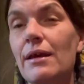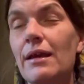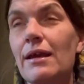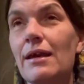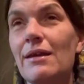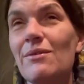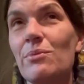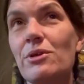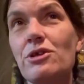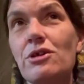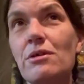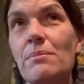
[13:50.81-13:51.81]
And when
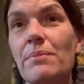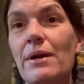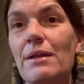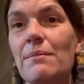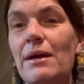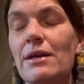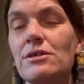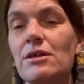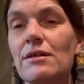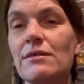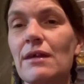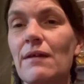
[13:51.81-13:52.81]
you combine
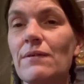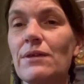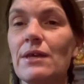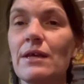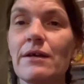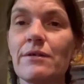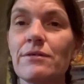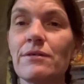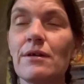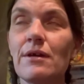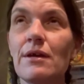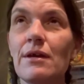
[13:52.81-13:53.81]
magics, everything else
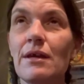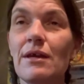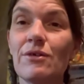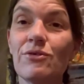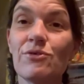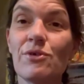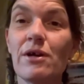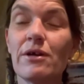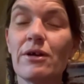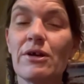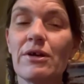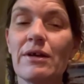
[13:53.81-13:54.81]
is
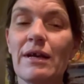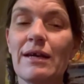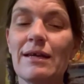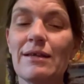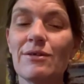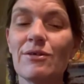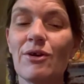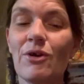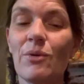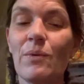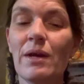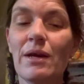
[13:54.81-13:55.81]
stronger. And
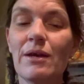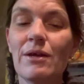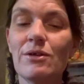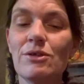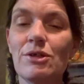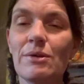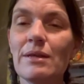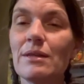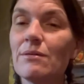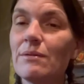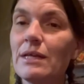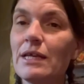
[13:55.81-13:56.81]
so doing
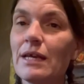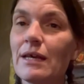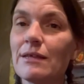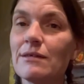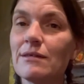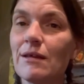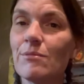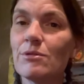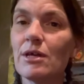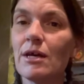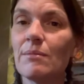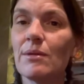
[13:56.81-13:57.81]
the reading at the same
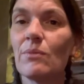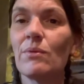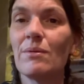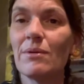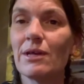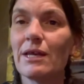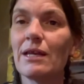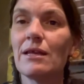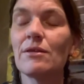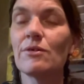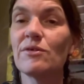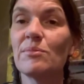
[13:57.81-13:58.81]
time that we were getting
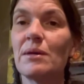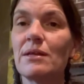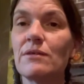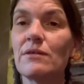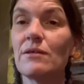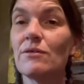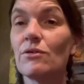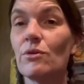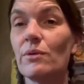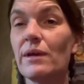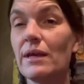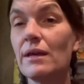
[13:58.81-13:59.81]
those medicines
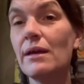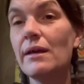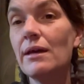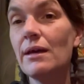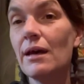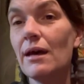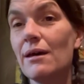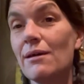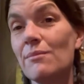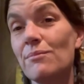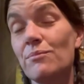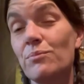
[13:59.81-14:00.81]
going
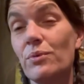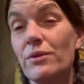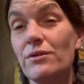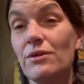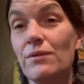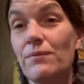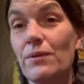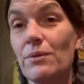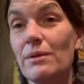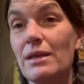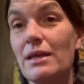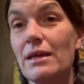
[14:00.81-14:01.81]
was good for the
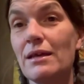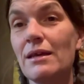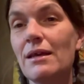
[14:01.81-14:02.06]
reading.